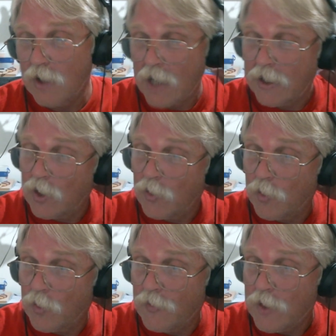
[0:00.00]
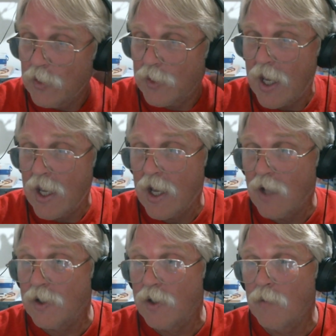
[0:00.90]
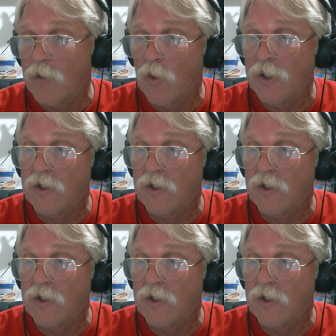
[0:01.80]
I didn't know you were in the U K, Alan. I'm going